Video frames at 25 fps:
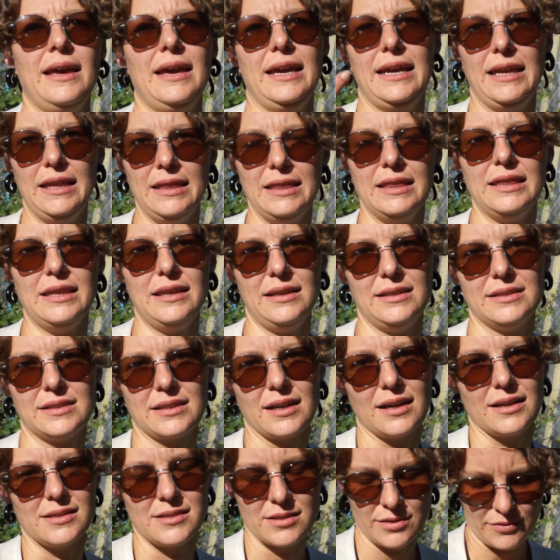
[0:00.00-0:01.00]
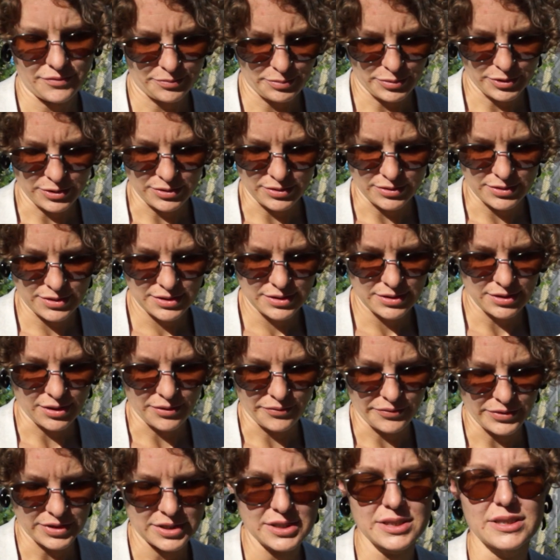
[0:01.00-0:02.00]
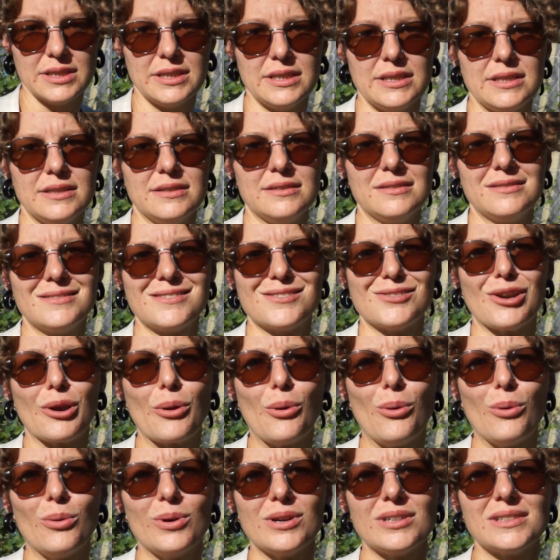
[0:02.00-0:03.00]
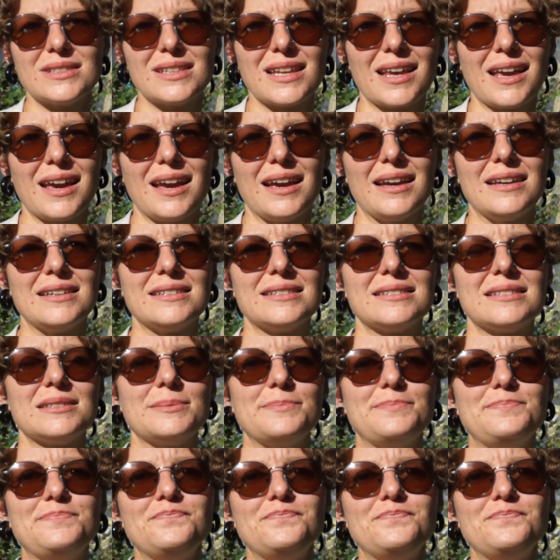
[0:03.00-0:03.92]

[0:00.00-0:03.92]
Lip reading: in these kinds of builds. Obviously, it's not always the case.